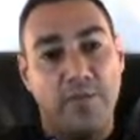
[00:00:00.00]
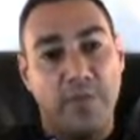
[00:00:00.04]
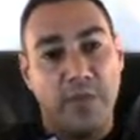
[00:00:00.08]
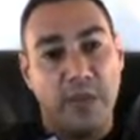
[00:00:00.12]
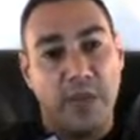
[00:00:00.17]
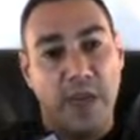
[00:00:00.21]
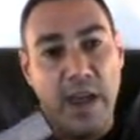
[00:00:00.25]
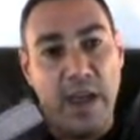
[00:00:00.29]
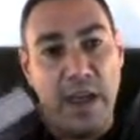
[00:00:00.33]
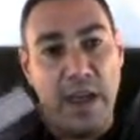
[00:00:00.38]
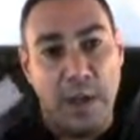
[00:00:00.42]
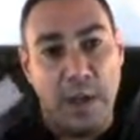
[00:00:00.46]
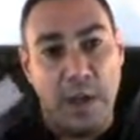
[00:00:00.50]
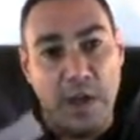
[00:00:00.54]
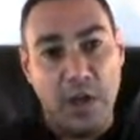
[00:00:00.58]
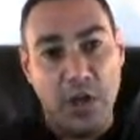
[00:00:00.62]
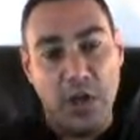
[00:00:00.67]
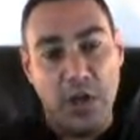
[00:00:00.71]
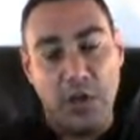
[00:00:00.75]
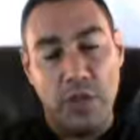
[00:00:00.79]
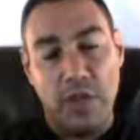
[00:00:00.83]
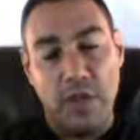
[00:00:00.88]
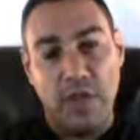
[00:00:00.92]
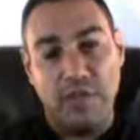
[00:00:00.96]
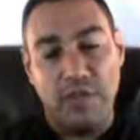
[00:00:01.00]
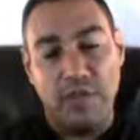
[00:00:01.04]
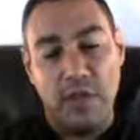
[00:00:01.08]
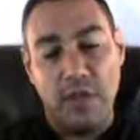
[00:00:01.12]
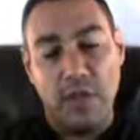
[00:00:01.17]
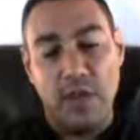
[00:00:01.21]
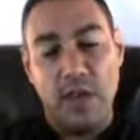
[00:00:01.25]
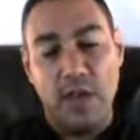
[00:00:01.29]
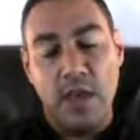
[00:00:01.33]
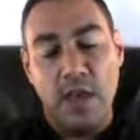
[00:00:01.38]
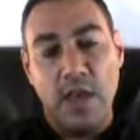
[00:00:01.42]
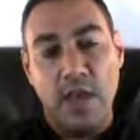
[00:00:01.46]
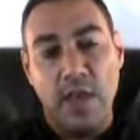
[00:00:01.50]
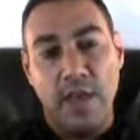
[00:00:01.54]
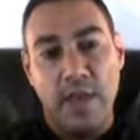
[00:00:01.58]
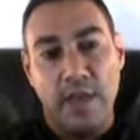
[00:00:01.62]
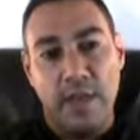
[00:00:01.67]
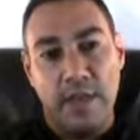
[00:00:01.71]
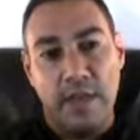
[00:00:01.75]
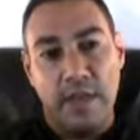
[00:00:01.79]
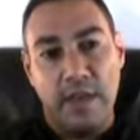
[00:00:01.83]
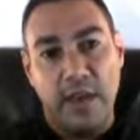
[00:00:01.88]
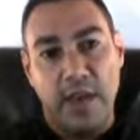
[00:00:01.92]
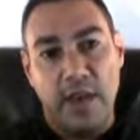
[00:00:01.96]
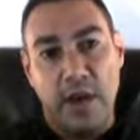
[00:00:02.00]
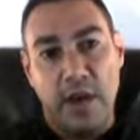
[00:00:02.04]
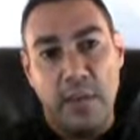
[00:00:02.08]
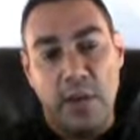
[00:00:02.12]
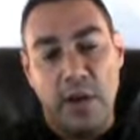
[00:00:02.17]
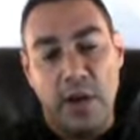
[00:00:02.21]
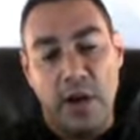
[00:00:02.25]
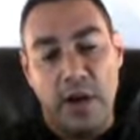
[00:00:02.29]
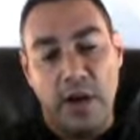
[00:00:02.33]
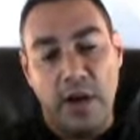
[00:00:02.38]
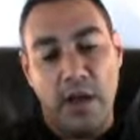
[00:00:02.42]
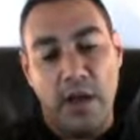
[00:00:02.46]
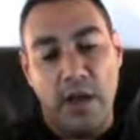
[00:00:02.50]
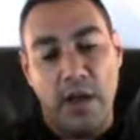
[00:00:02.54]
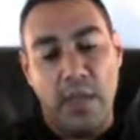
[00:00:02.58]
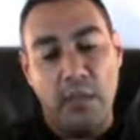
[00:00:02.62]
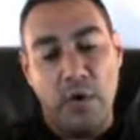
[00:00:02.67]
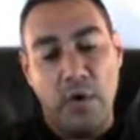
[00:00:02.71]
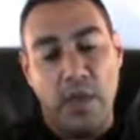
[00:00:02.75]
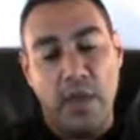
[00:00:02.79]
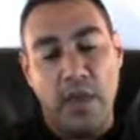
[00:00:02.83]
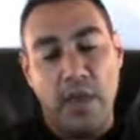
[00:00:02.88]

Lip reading: Okay, and I mentioned this in one